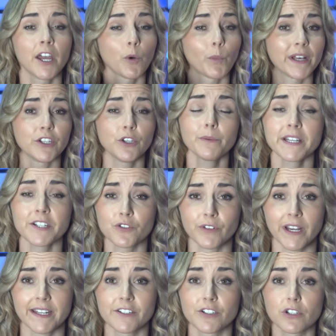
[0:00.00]
when US
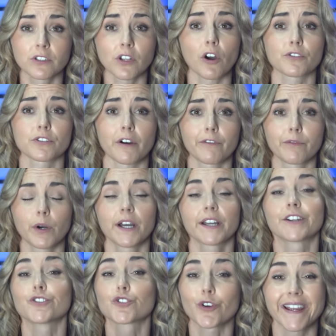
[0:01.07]
traders clocked off
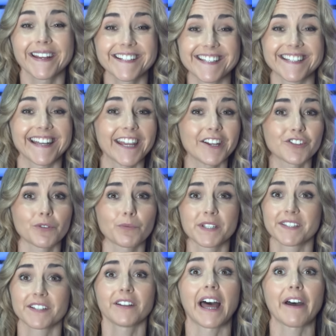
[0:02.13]
work and traders in Asia were
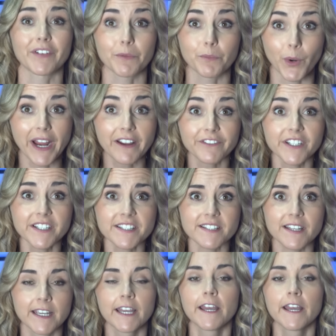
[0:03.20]
still having breakfast?